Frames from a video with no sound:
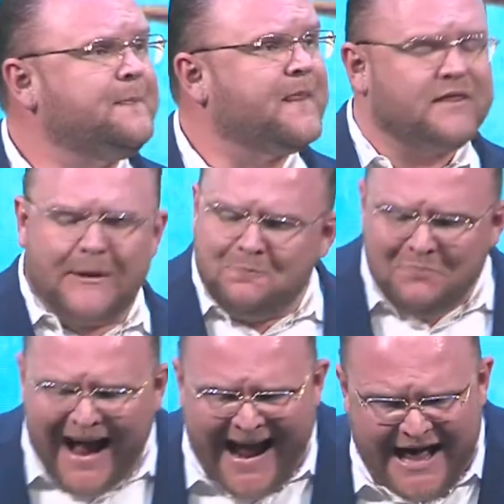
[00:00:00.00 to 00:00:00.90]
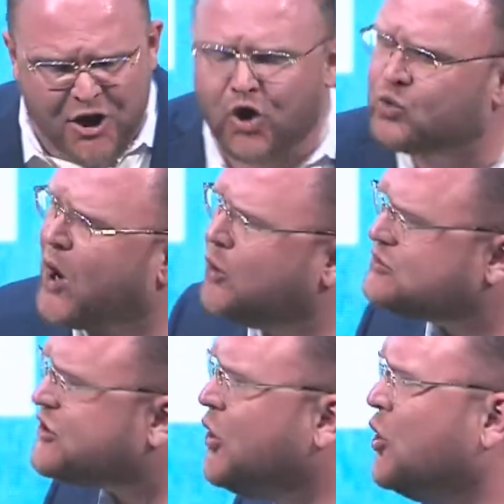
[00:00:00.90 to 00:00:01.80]
The man who wrote
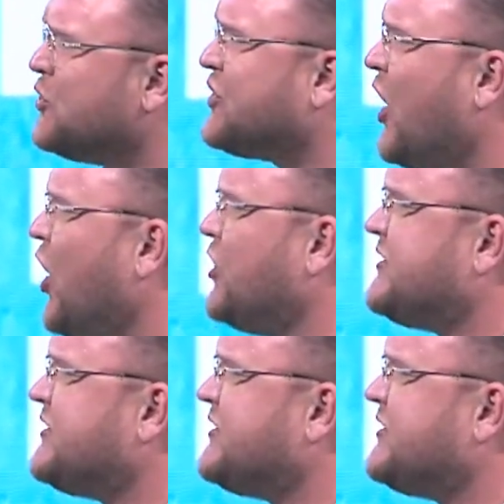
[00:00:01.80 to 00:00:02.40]
2/3